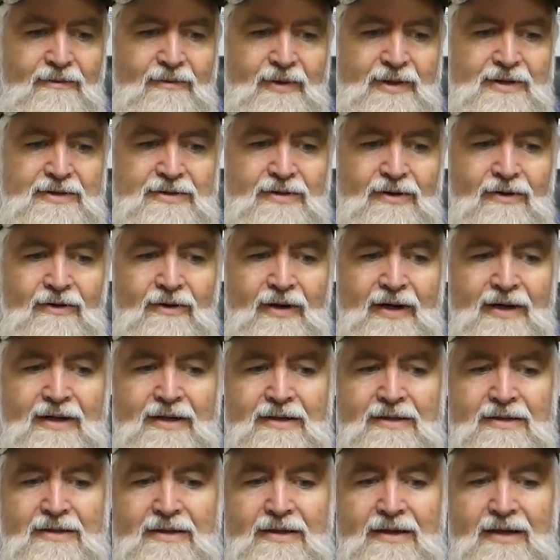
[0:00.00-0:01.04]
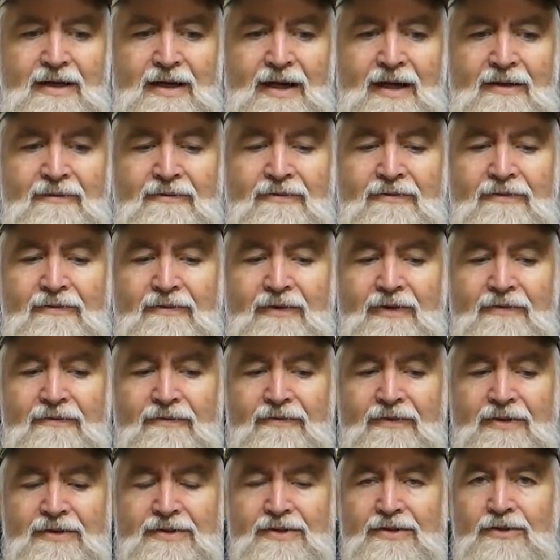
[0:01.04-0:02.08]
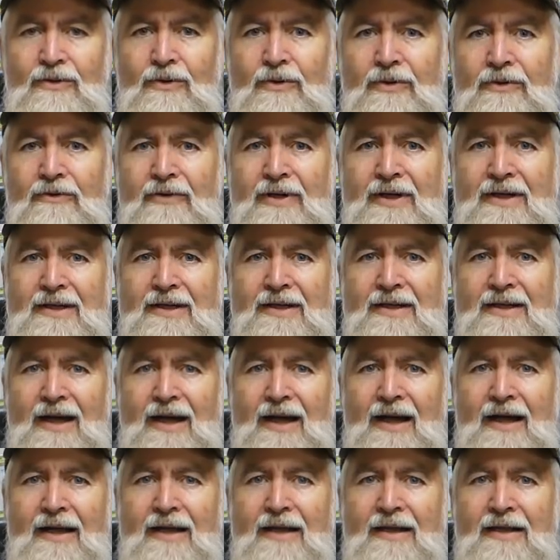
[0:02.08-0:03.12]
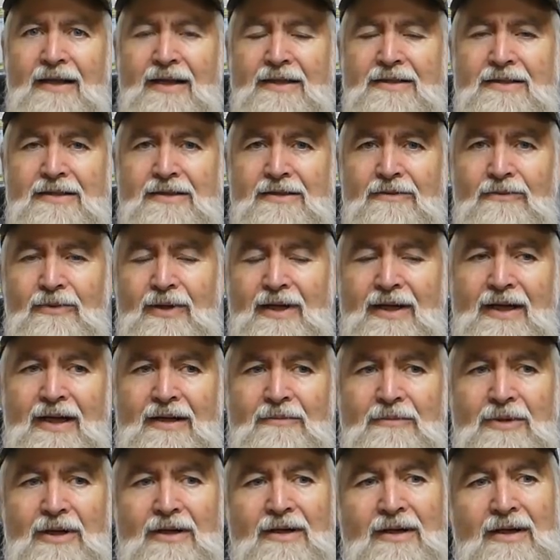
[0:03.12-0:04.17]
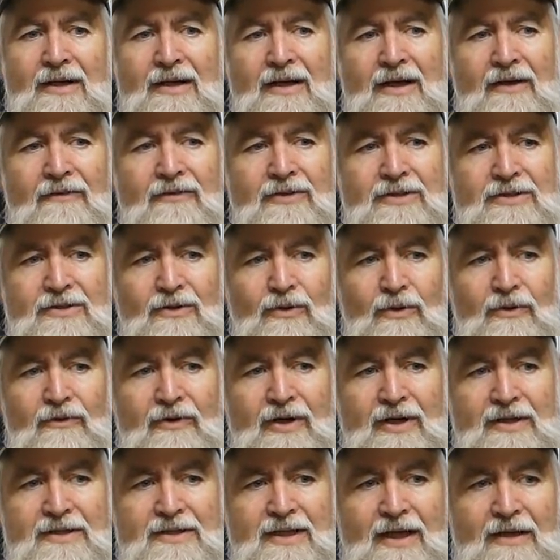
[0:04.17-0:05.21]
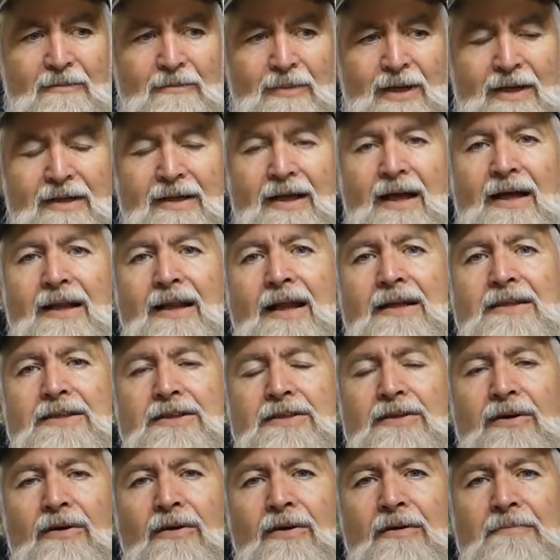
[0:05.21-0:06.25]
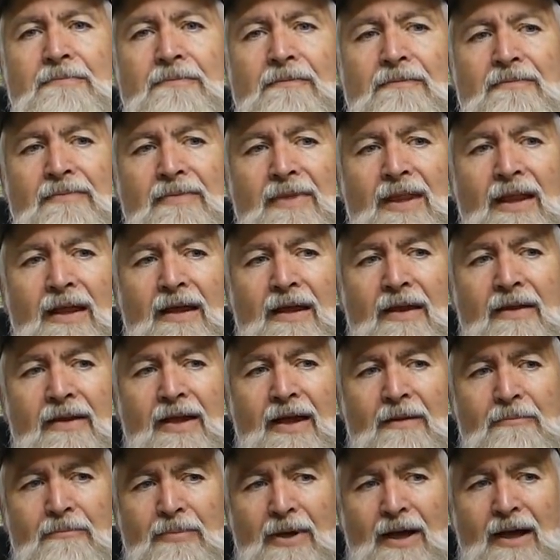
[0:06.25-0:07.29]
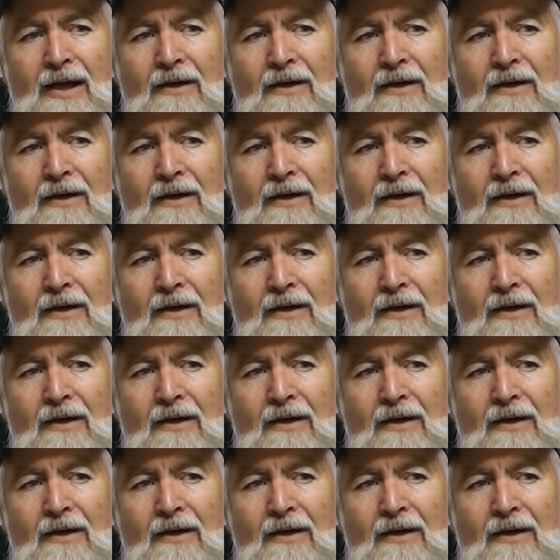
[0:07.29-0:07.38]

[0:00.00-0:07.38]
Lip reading: we try and have, if there's an order in today, unless it's a weekend, but if there's an order in, say, Monday lunchtime, that